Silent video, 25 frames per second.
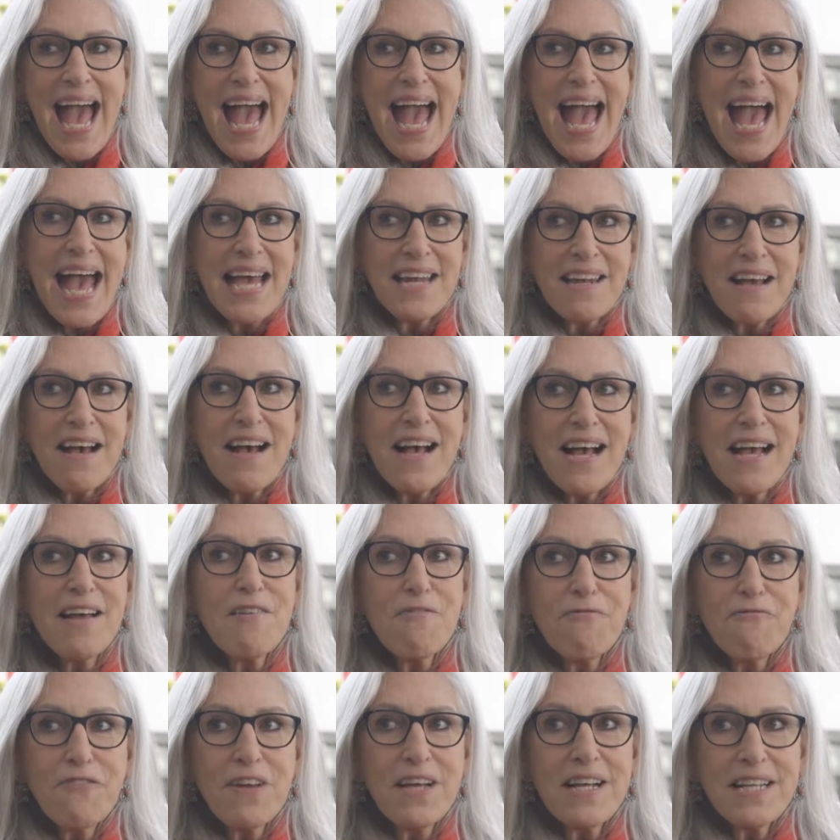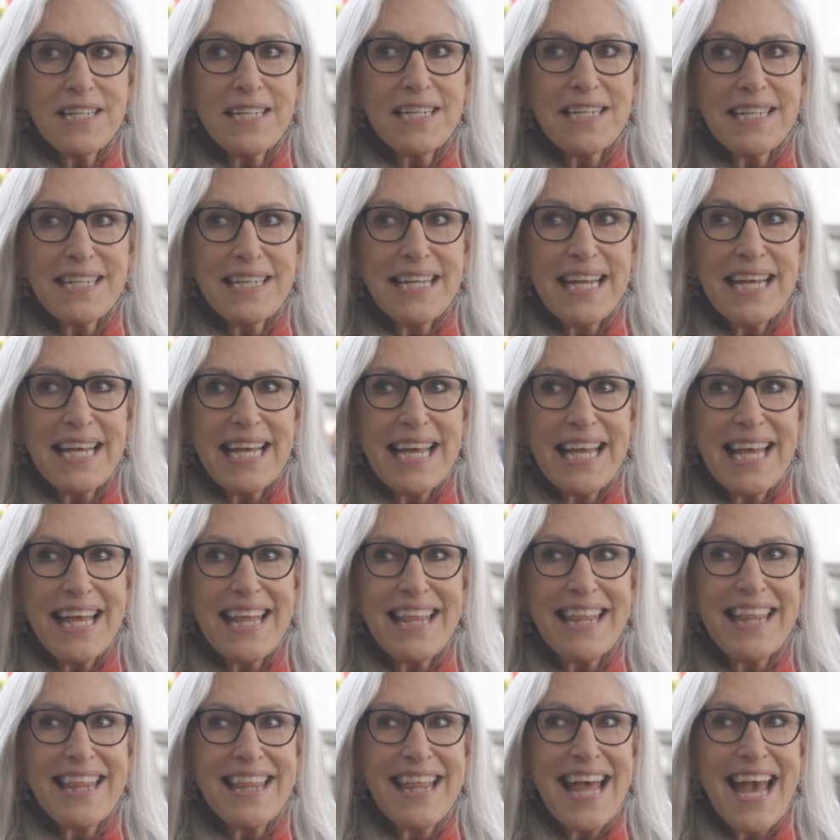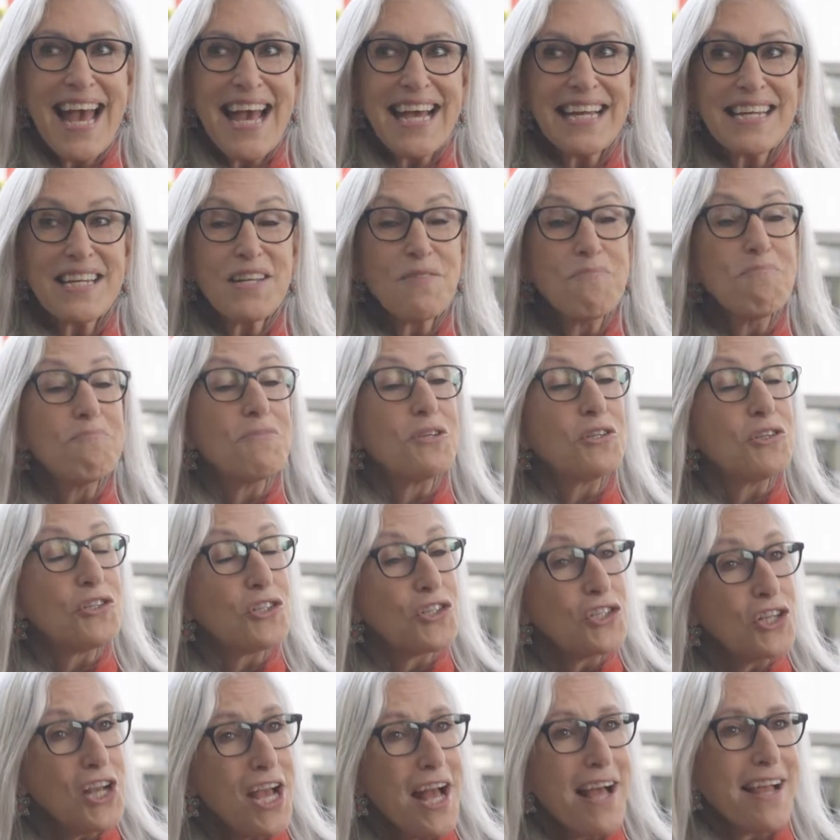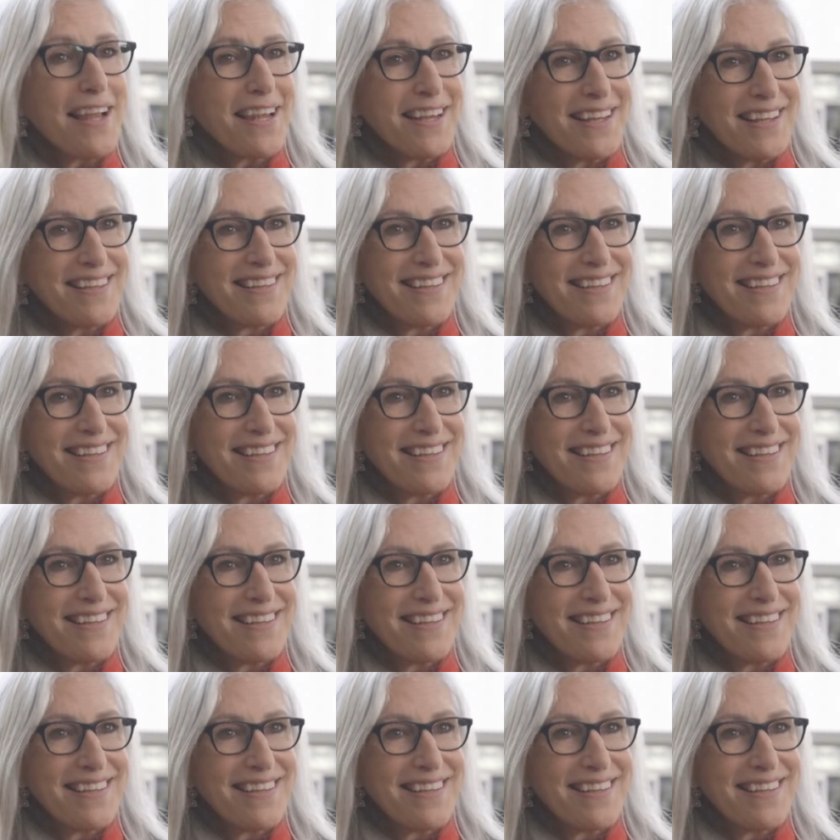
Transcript: and I felt that Michelle